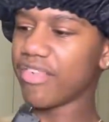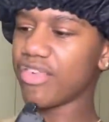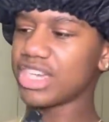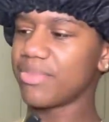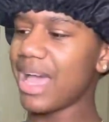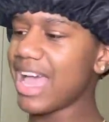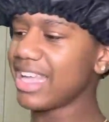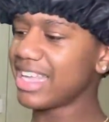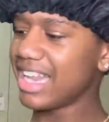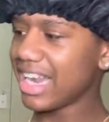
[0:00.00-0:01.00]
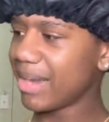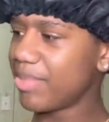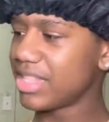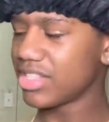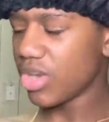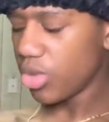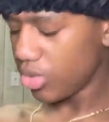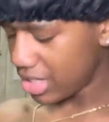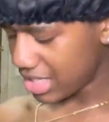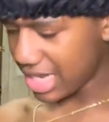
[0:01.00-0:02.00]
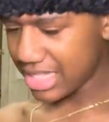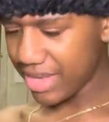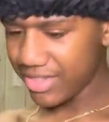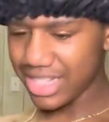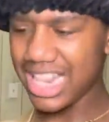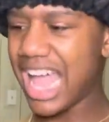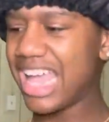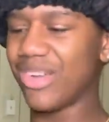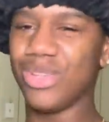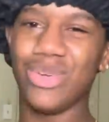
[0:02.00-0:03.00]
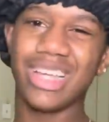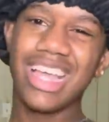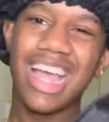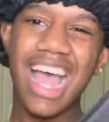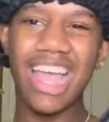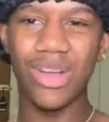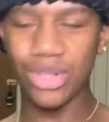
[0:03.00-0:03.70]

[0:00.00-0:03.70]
a fresh mag and then put this old one inside the 17. Nah, I ain't gonna do it. I ain't gonna